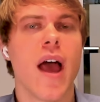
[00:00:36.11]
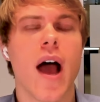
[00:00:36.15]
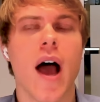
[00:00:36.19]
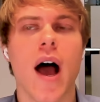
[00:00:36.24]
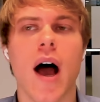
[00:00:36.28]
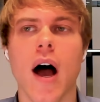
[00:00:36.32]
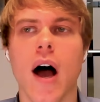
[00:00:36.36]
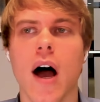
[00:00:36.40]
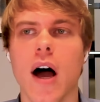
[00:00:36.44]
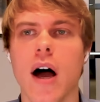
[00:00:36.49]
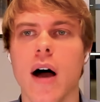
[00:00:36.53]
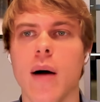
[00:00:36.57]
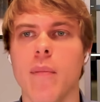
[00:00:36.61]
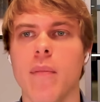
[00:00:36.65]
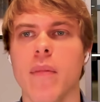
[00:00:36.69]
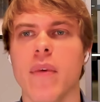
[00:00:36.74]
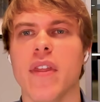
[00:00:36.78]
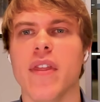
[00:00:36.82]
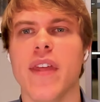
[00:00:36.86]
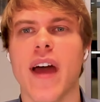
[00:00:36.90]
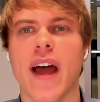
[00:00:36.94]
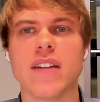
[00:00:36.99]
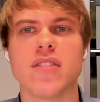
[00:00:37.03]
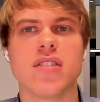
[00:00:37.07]
Um,
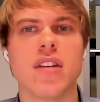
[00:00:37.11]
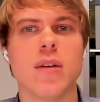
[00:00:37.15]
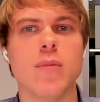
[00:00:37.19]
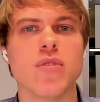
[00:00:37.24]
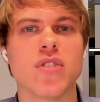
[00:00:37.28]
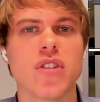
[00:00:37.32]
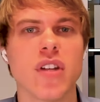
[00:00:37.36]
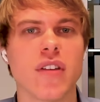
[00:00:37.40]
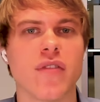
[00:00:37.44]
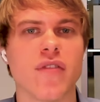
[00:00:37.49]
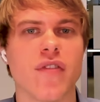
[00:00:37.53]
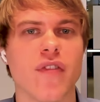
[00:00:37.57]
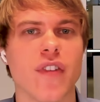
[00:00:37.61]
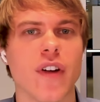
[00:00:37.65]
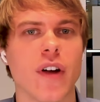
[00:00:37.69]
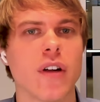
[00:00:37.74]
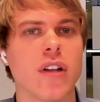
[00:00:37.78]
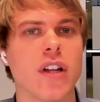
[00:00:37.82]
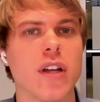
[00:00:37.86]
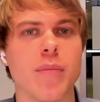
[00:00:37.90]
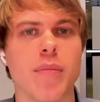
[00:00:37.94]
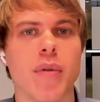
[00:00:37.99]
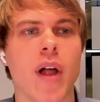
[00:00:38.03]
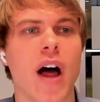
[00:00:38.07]
that seems like
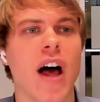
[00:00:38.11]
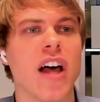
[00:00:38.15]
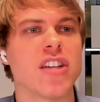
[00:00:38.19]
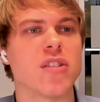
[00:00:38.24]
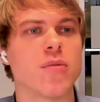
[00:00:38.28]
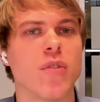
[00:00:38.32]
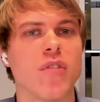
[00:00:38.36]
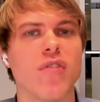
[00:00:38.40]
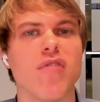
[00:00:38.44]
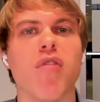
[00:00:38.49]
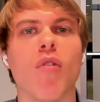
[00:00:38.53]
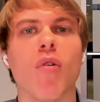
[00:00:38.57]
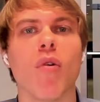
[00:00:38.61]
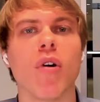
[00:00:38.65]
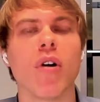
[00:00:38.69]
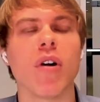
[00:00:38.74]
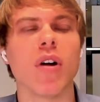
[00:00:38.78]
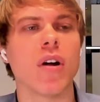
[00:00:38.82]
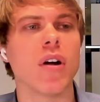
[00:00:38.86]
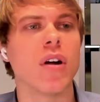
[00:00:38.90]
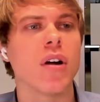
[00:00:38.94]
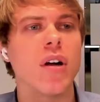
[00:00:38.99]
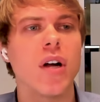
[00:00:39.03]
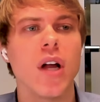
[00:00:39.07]
fairly plausible
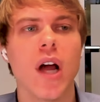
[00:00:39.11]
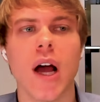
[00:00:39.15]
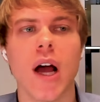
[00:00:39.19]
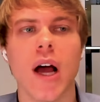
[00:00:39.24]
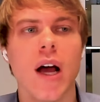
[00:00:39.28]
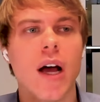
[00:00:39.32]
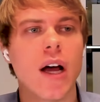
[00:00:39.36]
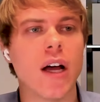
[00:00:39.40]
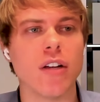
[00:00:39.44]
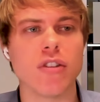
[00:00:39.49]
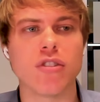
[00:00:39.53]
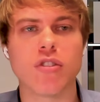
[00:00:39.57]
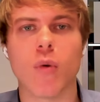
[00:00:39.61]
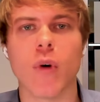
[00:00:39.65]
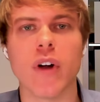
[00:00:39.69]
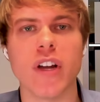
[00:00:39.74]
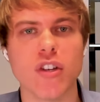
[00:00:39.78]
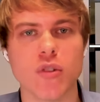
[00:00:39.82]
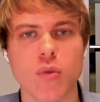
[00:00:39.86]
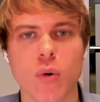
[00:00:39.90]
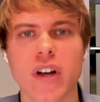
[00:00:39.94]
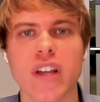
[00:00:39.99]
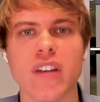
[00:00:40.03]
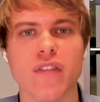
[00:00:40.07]
for uh,
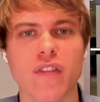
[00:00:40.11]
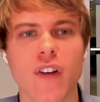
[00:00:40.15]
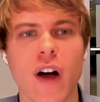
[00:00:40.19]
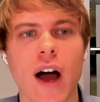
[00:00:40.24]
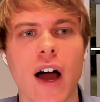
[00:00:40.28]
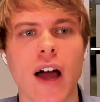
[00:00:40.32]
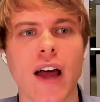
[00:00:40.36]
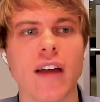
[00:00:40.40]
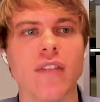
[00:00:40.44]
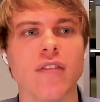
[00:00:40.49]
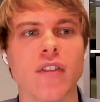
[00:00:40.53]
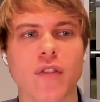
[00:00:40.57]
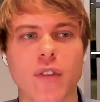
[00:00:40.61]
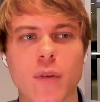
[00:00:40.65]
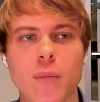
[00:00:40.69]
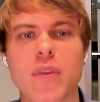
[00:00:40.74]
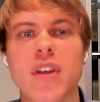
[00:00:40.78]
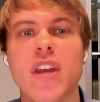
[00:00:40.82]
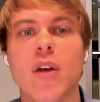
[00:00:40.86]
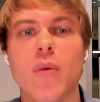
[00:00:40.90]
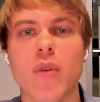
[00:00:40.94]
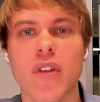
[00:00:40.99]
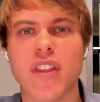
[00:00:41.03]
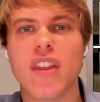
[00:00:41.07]
2025 of it
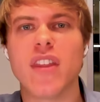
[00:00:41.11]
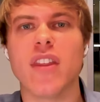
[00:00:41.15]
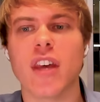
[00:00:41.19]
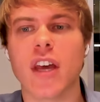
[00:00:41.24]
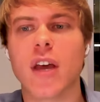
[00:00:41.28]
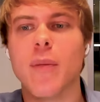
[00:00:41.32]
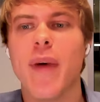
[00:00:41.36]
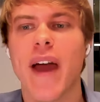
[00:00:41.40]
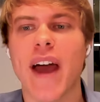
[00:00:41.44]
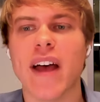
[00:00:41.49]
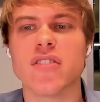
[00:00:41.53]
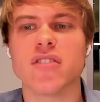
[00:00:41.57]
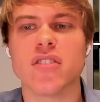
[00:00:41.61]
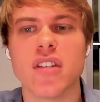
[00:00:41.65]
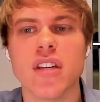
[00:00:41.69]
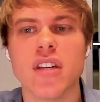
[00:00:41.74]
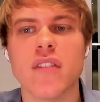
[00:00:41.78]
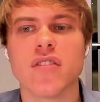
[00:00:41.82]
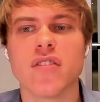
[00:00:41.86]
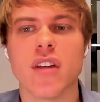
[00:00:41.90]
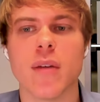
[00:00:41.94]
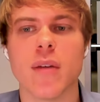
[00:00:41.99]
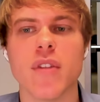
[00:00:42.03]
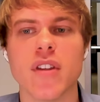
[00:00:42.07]
being within the capacity
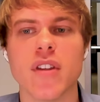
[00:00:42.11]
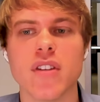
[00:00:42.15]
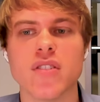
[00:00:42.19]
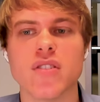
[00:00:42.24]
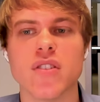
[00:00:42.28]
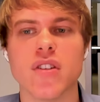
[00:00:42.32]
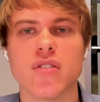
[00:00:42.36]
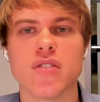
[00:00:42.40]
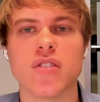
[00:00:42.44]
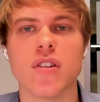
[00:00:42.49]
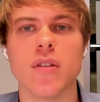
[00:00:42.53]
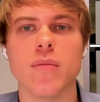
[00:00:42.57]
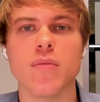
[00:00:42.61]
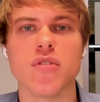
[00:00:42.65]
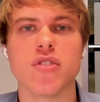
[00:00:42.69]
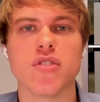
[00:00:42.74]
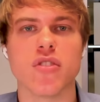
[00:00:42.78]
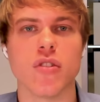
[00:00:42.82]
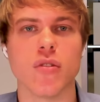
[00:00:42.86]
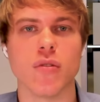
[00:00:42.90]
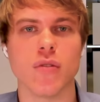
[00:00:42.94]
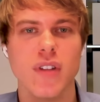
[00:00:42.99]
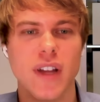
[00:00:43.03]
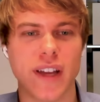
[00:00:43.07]
of some of these systems
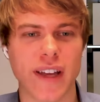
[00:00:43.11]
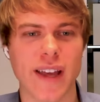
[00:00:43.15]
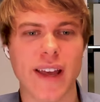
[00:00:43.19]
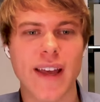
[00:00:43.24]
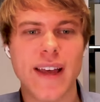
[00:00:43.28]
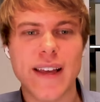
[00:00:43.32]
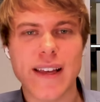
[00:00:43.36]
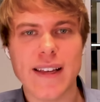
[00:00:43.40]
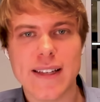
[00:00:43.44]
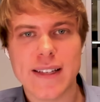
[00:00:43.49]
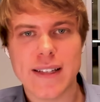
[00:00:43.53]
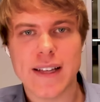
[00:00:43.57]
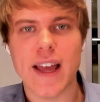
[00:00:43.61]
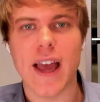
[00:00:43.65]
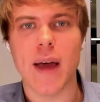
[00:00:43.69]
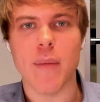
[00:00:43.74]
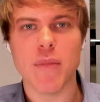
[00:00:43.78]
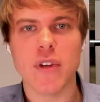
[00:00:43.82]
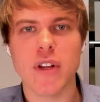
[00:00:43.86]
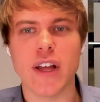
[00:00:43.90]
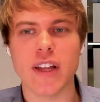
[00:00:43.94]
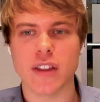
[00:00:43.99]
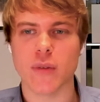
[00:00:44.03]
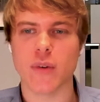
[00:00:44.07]
to like
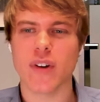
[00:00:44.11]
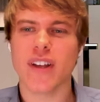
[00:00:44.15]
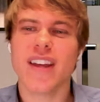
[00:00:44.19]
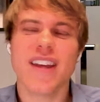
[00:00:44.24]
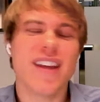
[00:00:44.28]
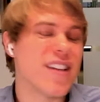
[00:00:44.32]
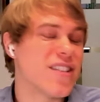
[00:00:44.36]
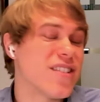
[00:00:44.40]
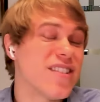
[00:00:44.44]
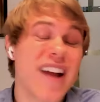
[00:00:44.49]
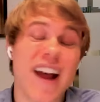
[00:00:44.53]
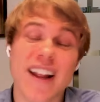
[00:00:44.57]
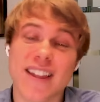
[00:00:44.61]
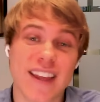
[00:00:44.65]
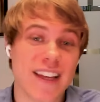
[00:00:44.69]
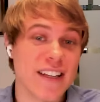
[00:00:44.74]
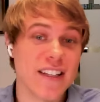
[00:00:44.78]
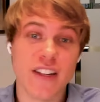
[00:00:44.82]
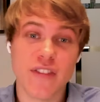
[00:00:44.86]
emulate the. It's not that